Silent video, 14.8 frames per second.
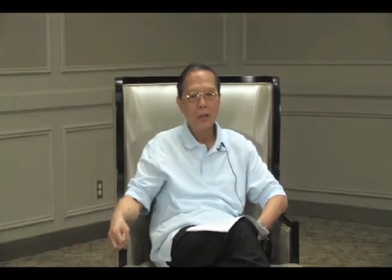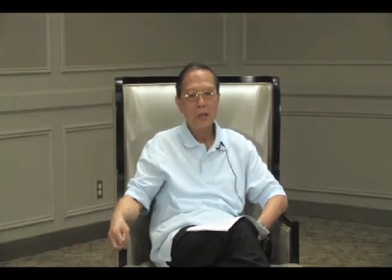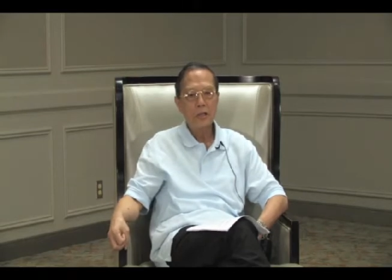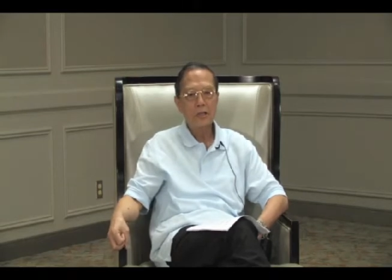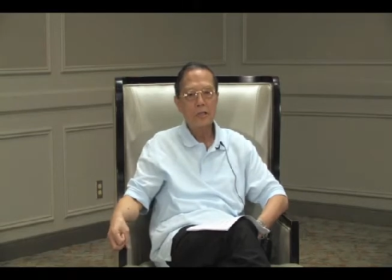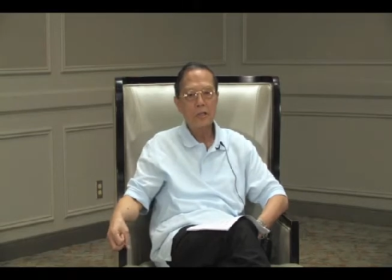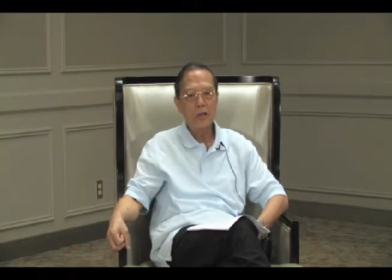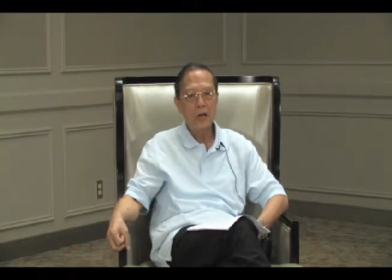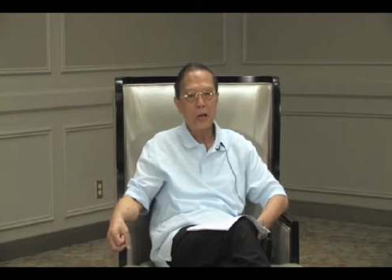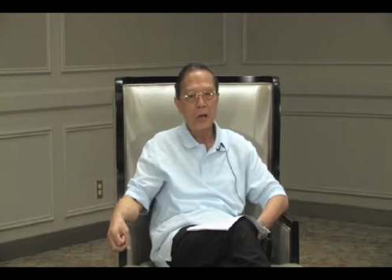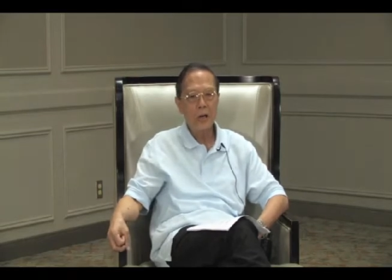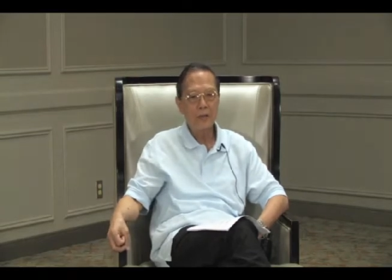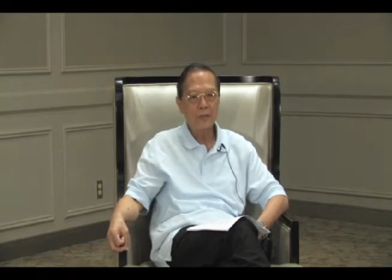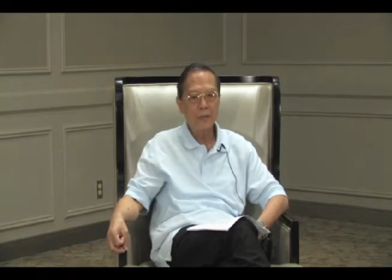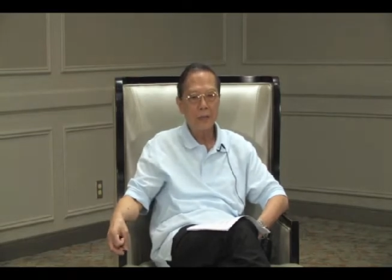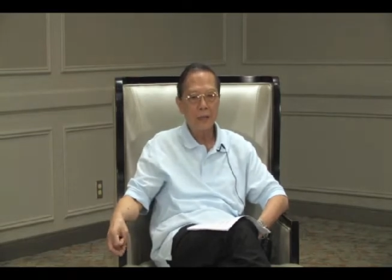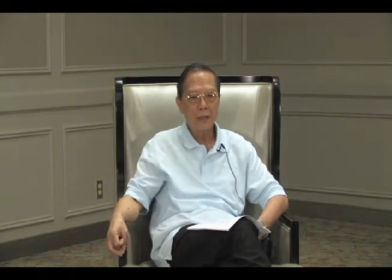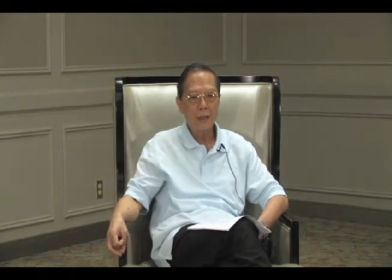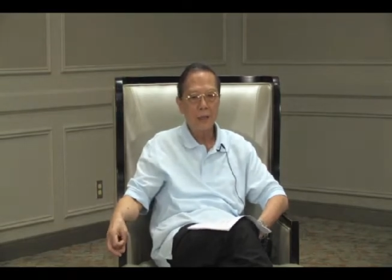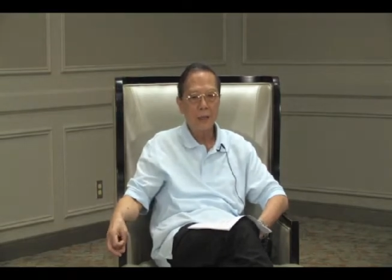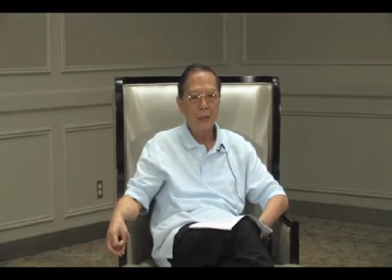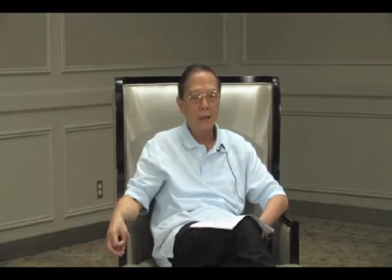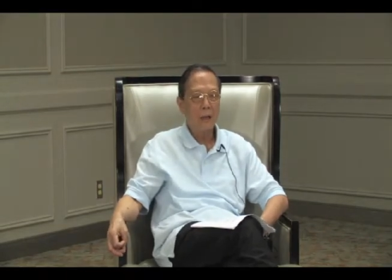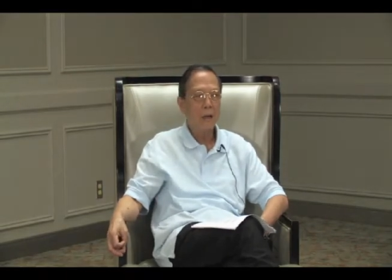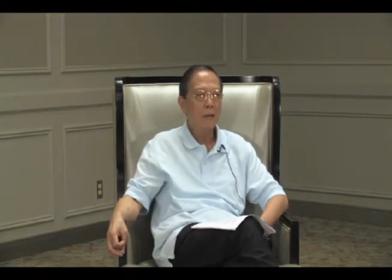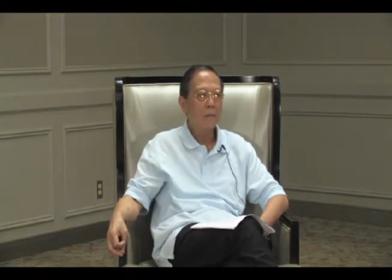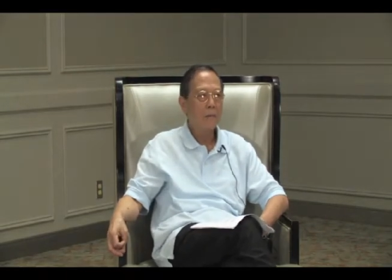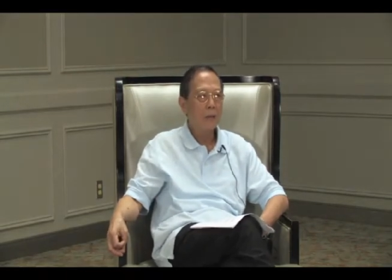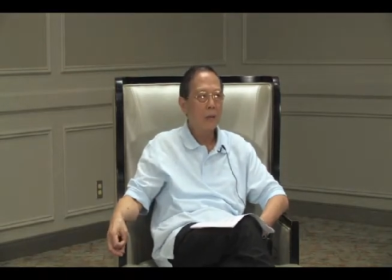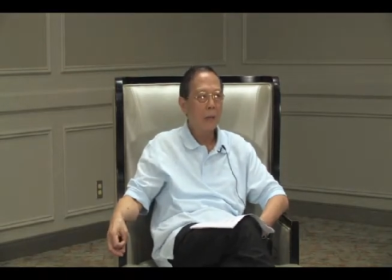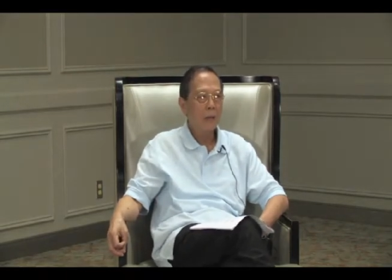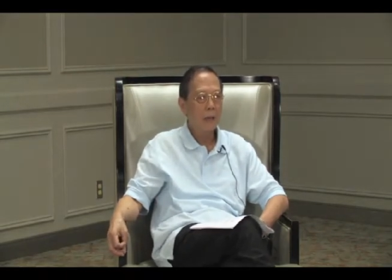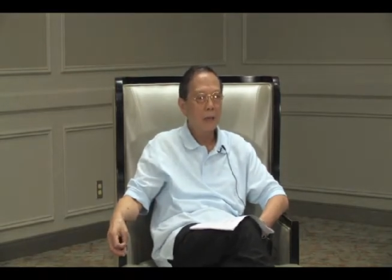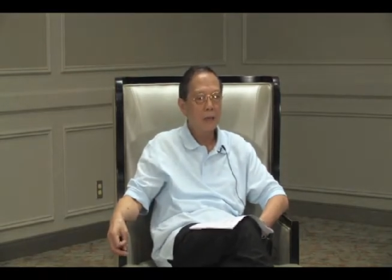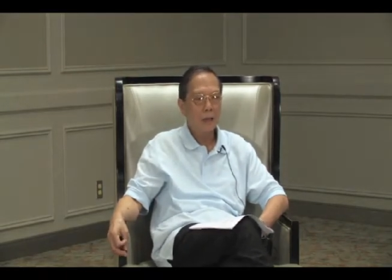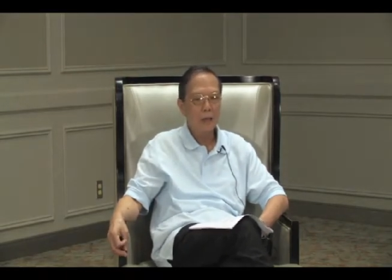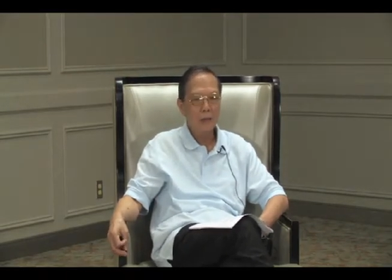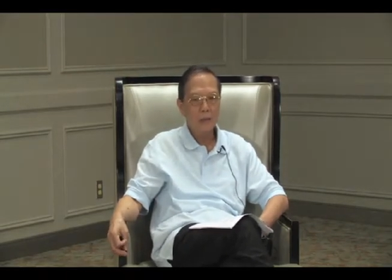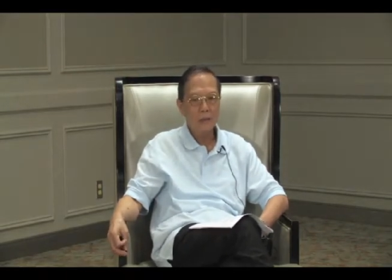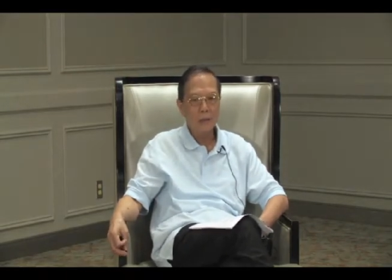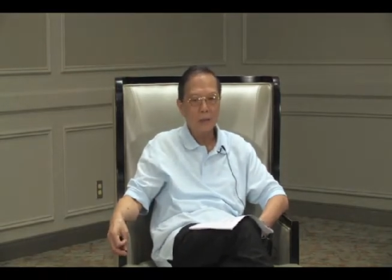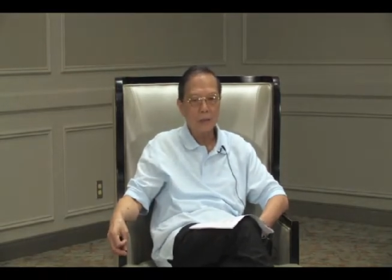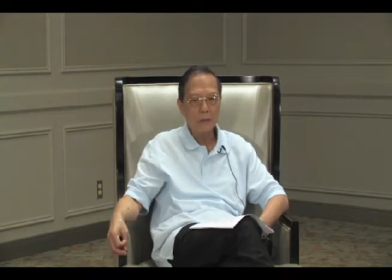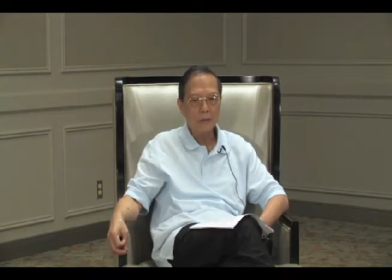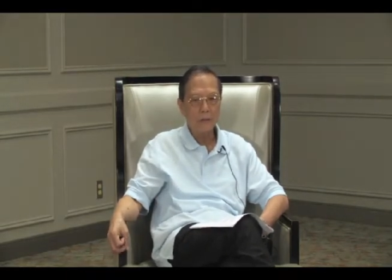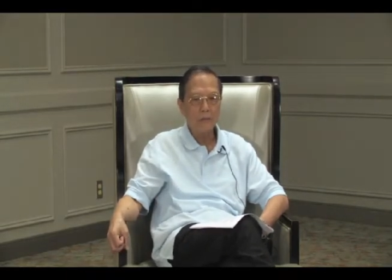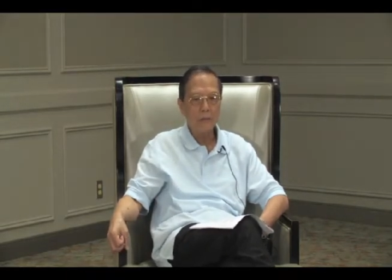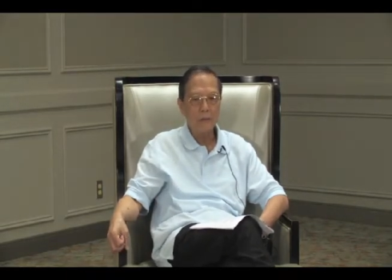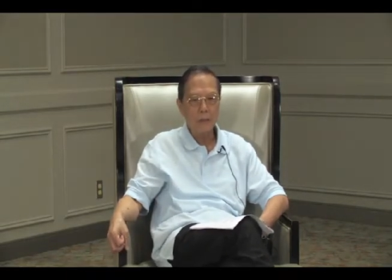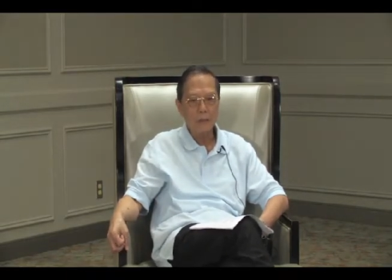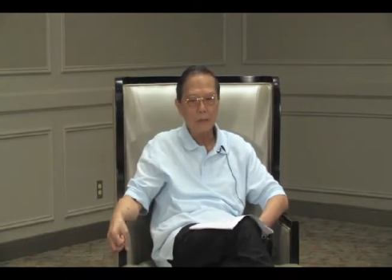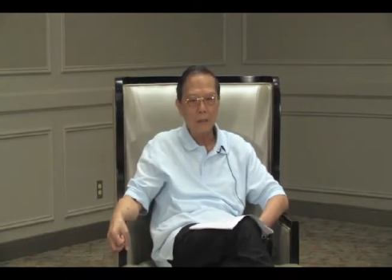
So I think Exxon was,